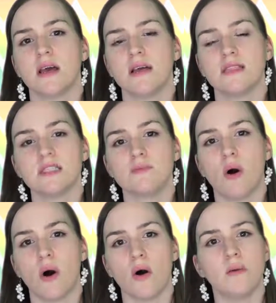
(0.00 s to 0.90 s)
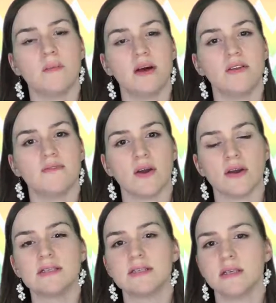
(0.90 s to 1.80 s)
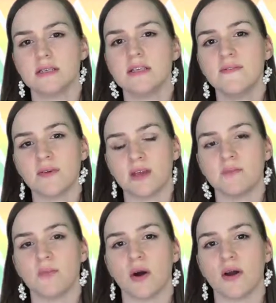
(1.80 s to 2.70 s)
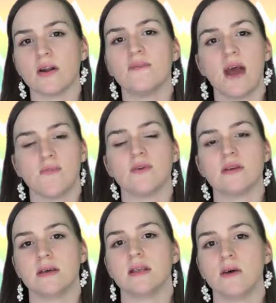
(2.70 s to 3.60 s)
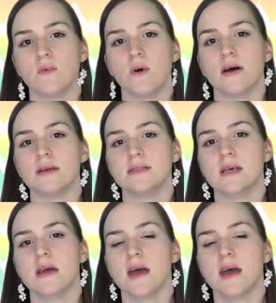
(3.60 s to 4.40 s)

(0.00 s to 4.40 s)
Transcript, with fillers: a small but very significant part of everything that was.